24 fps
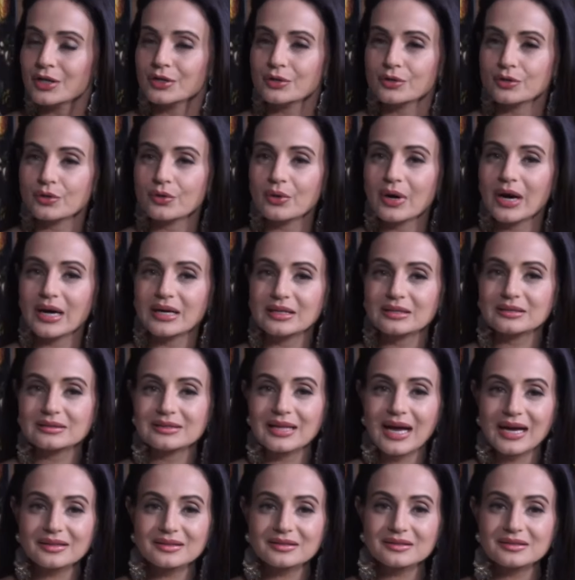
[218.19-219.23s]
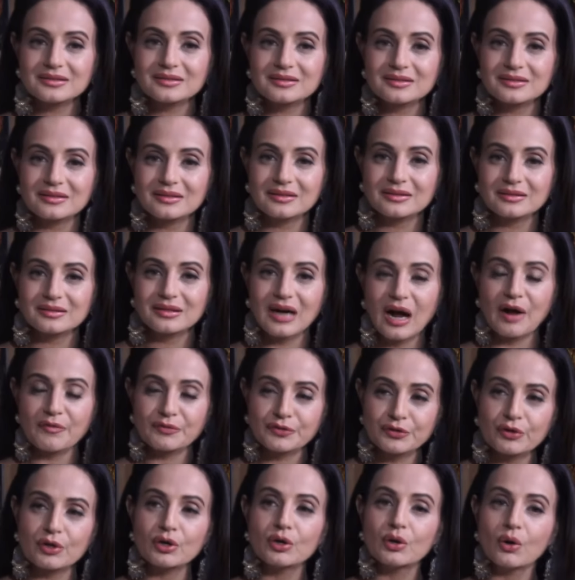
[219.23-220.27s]
You know, and that is,
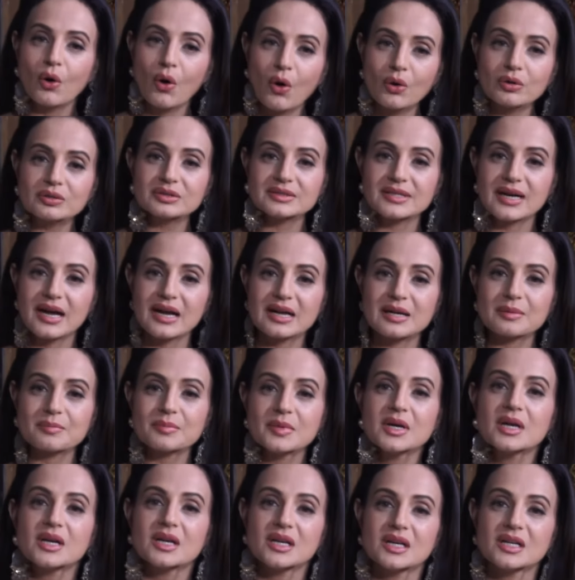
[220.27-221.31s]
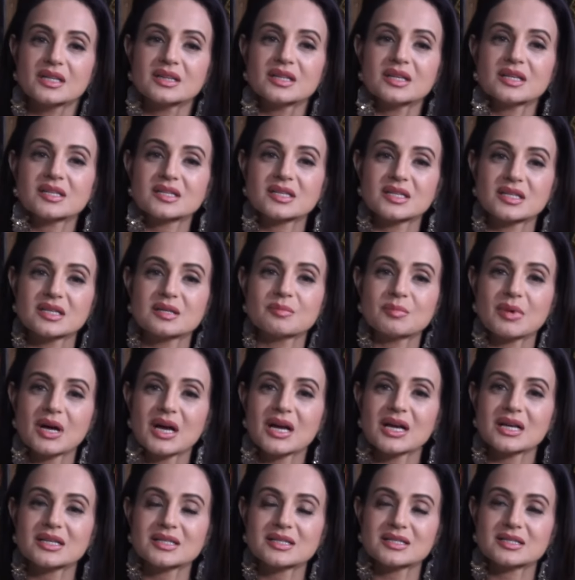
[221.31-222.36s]
after a long time, Hindi cinema
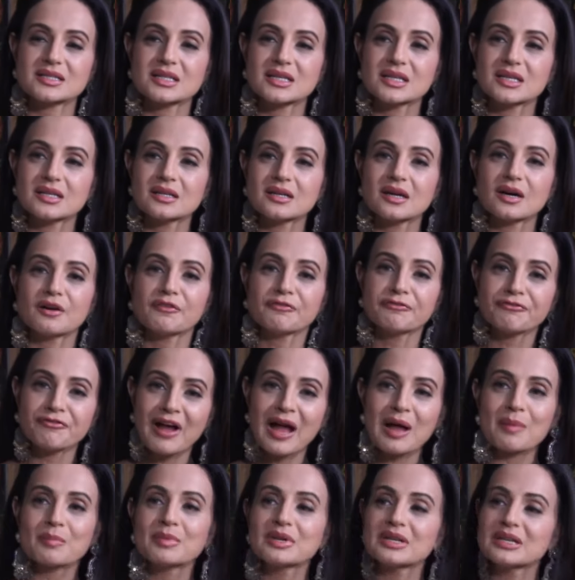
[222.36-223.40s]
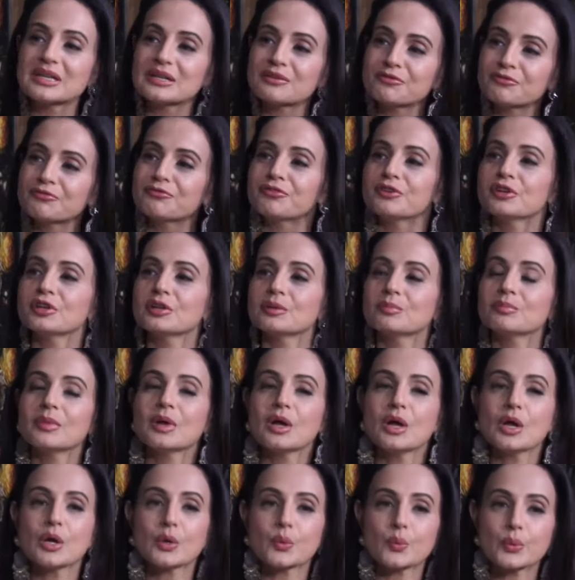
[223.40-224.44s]
has seen a family film
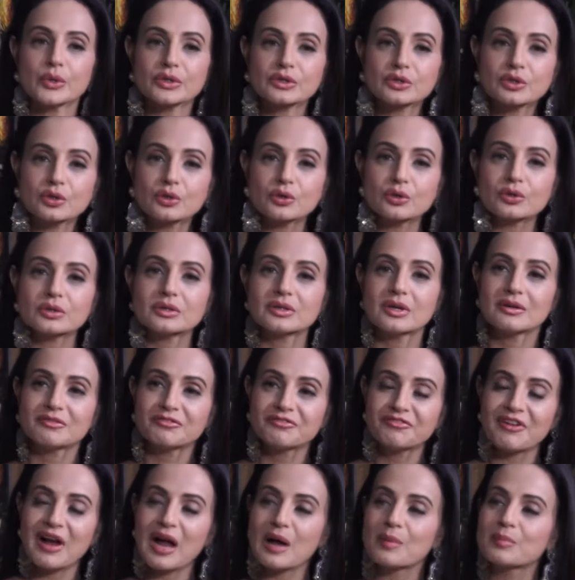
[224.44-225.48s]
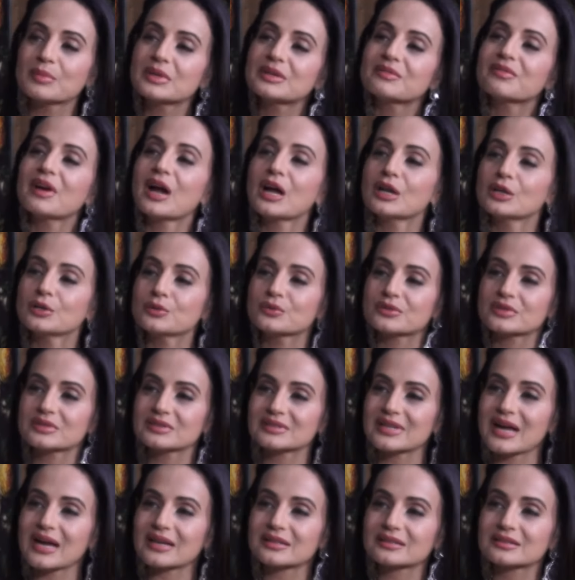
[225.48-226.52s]
with good family values
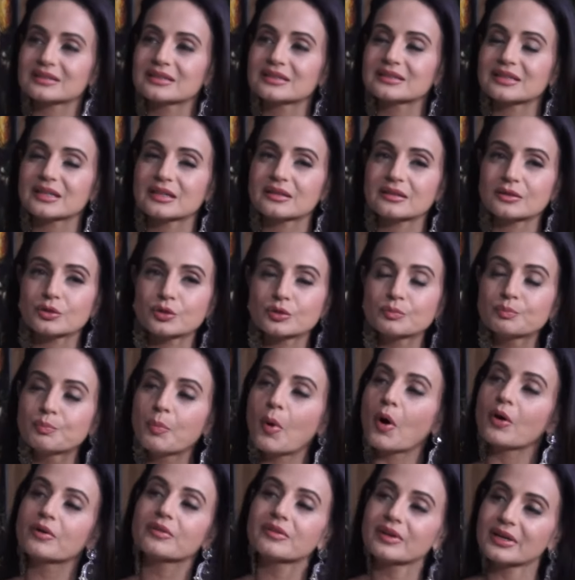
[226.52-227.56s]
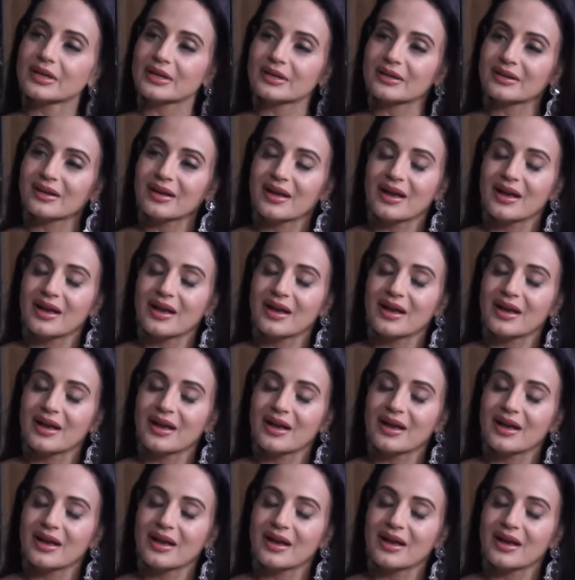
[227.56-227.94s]
intact in it and good bonding.